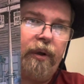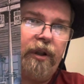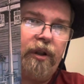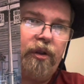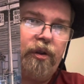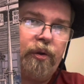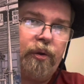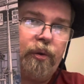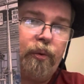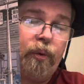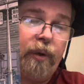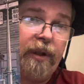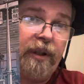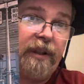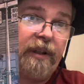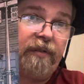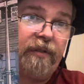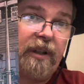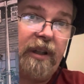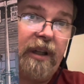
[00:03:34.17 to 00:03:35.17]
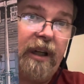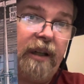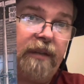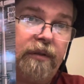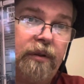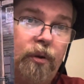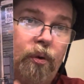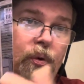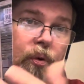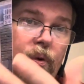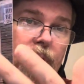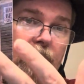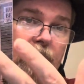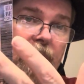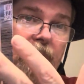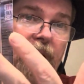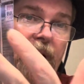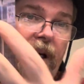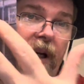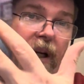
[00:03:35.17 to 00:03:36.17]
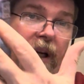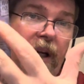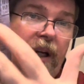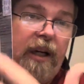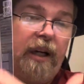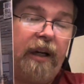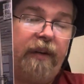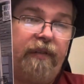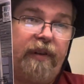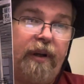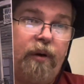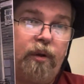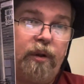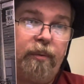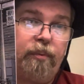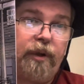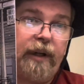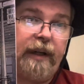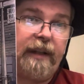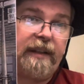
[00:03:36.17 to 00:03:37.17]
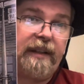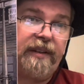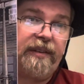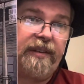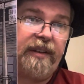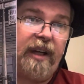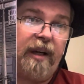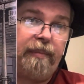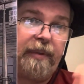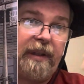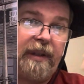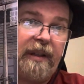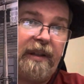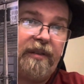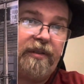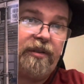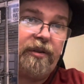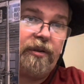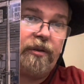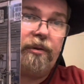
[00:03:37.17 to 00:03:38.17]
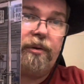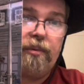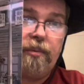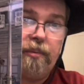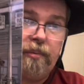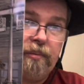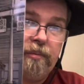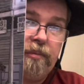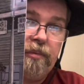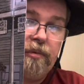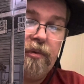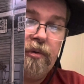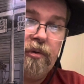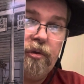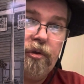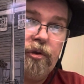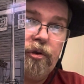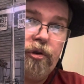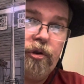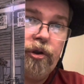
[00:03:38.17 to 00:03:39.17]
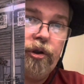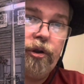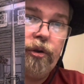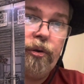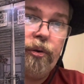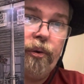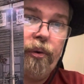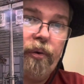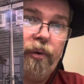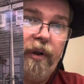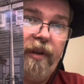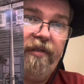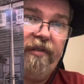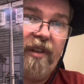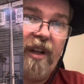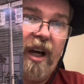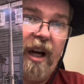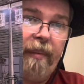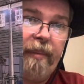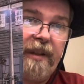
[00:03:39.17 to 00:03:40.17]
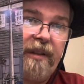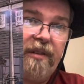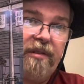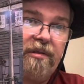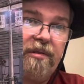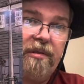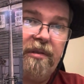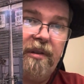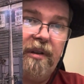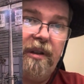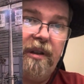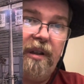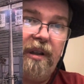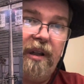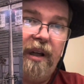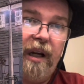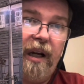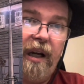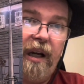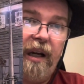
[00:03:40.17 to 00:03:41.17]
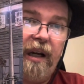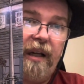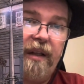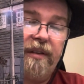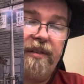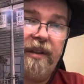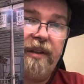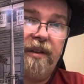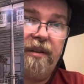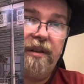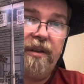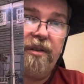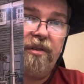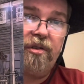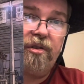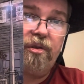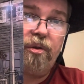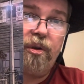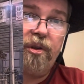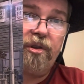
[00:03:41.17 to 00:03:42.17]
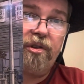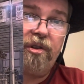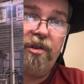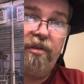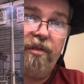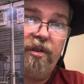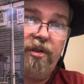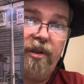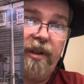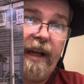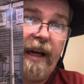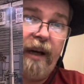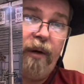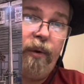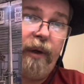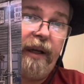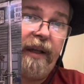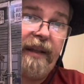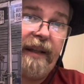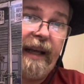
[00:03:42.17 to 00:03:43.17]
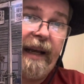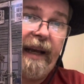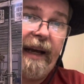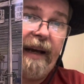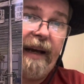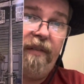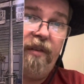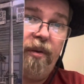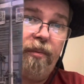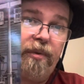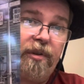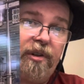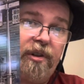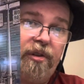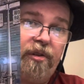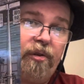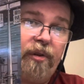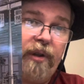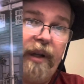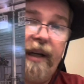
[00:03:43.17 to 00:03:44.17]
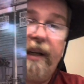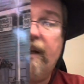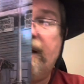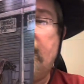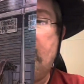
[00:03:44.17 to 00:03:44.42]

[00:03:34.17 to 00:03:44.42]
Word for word: to do it with a different cover, or if they want to break this up into two, three floppies and sell it in stores individually that way, they have the ability to do that.